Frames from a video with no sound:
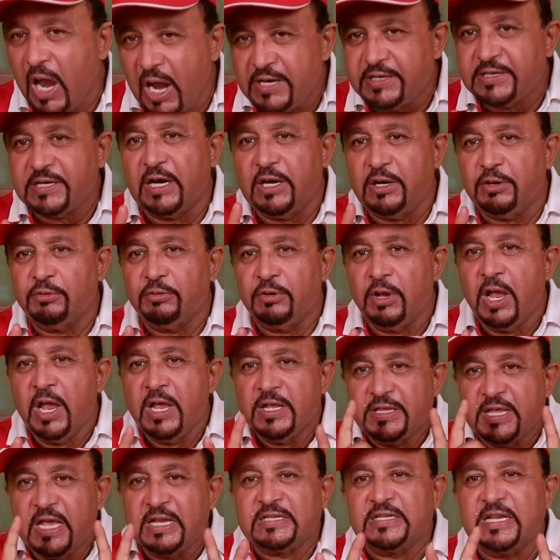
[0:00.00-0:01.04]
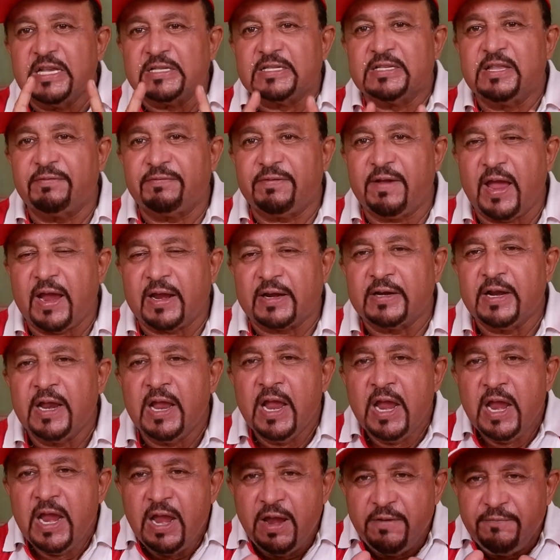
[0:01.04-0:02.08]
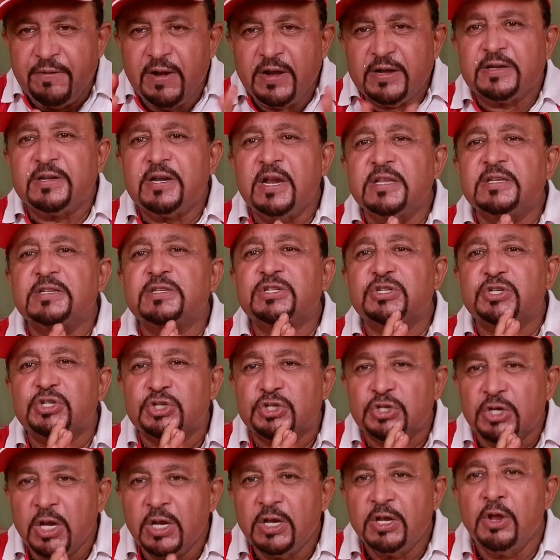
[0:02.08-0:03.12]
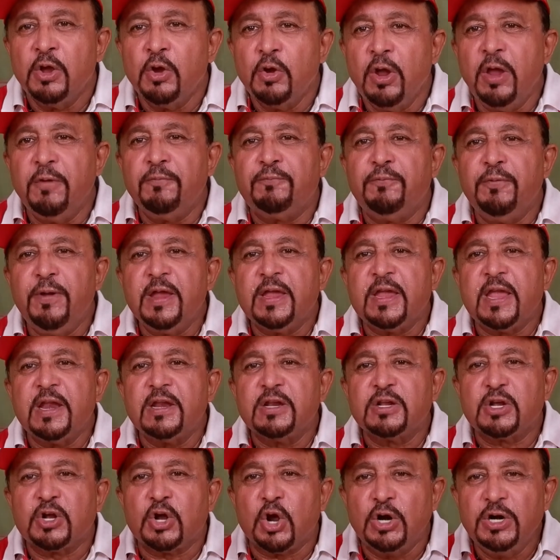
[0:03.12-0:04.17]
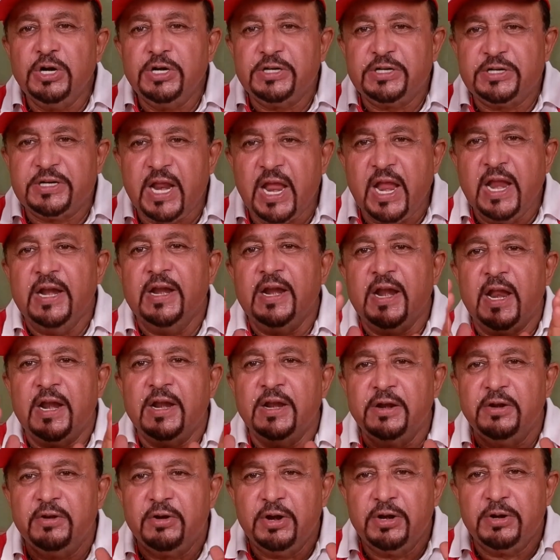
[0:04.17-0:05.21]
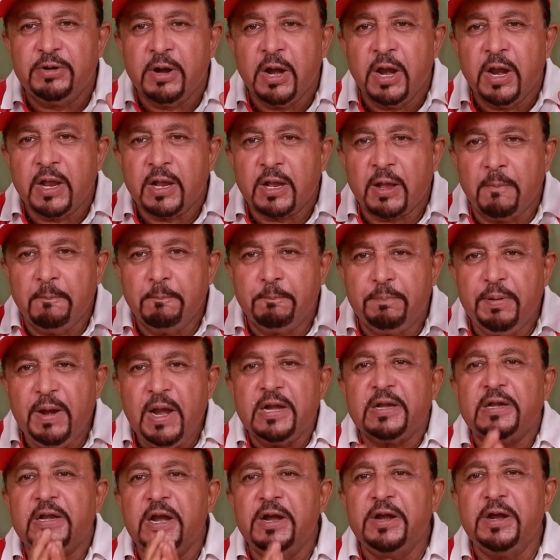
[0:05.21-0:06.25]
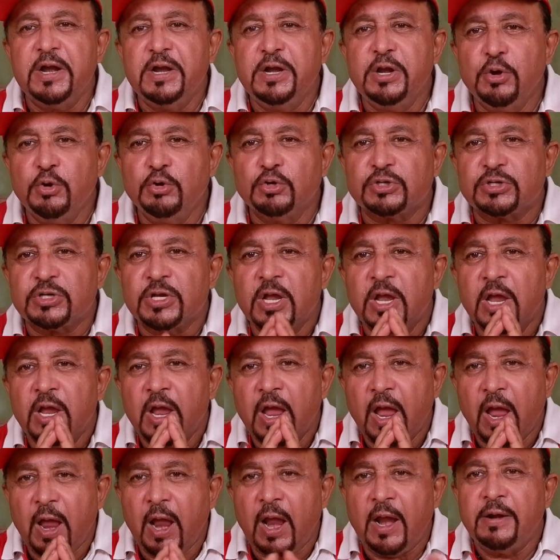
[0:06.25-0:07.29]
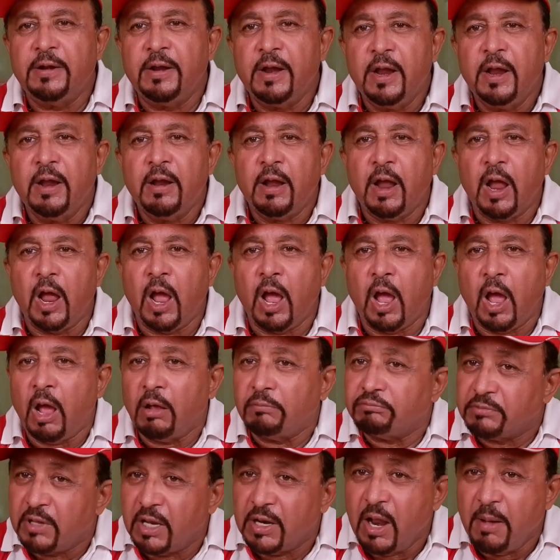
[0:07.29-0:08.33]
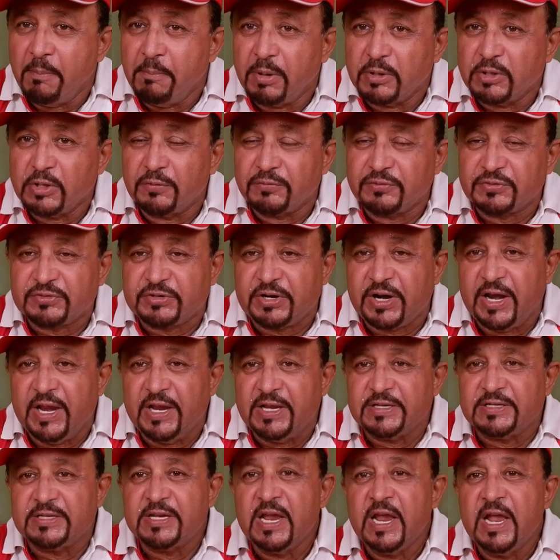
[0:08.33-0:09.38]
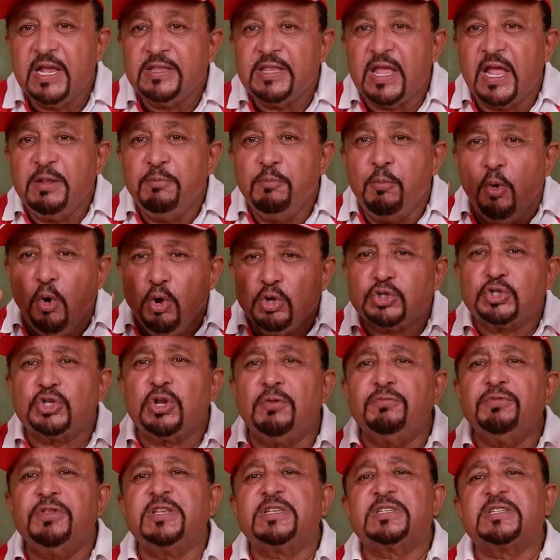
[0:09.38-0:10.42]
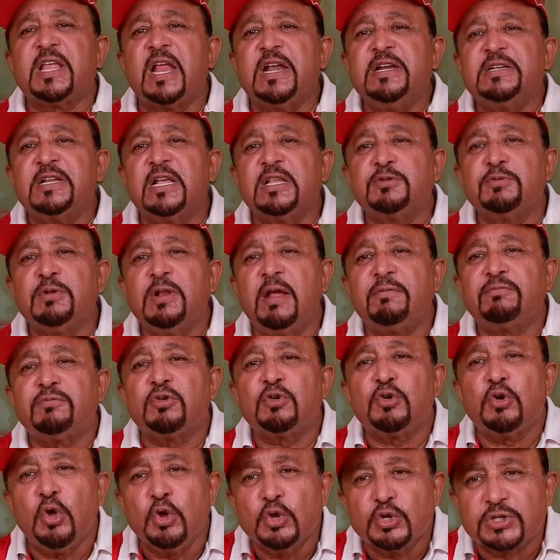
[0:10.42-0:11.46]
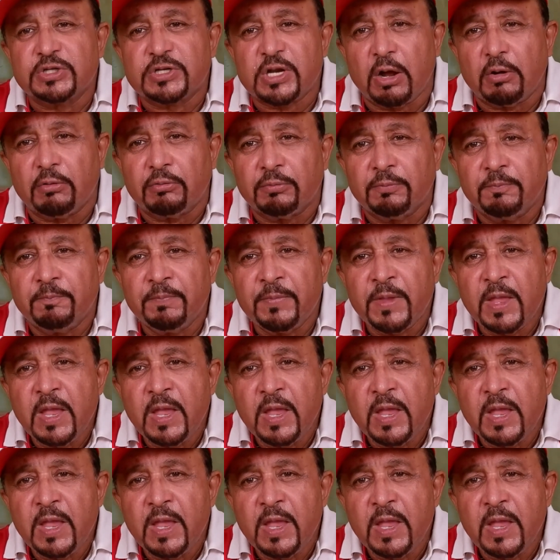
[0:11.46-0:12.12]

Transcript: I tell you, this is the fact. If it is, if we can contain and completely reduce and uh, the numbers of strays, then most of these centers will have to close down.